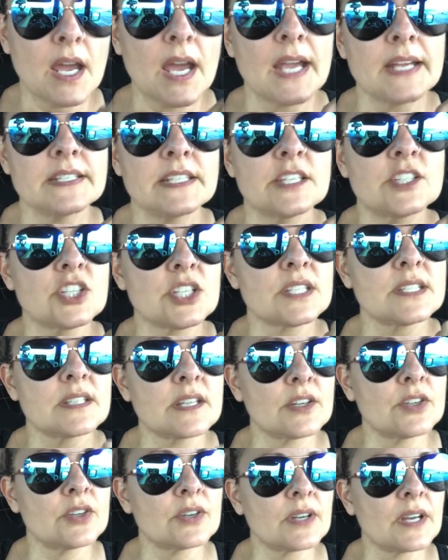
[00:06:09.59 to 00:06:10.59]
I did just
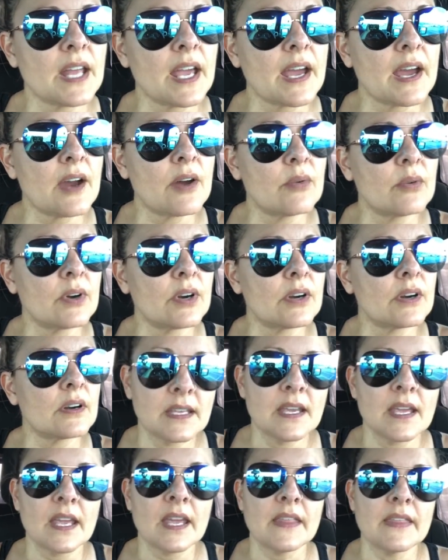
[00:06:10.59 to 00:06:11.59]
under an hour.
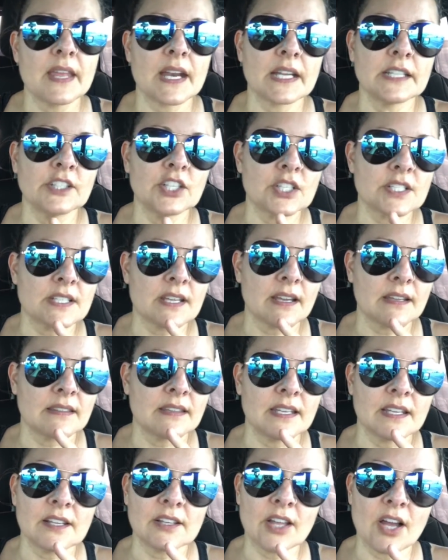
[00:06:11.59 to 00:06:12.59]
And then I looked at
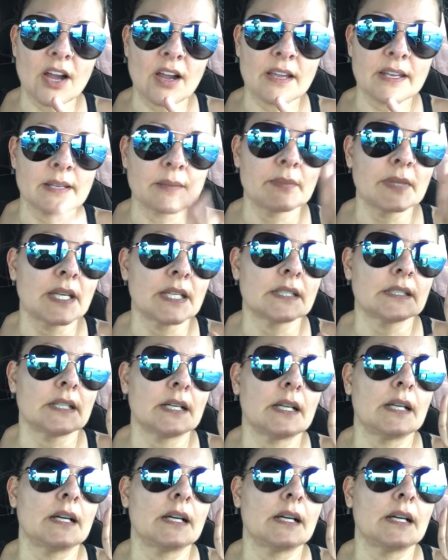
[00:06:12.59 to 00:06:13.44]
the clock and I'm like,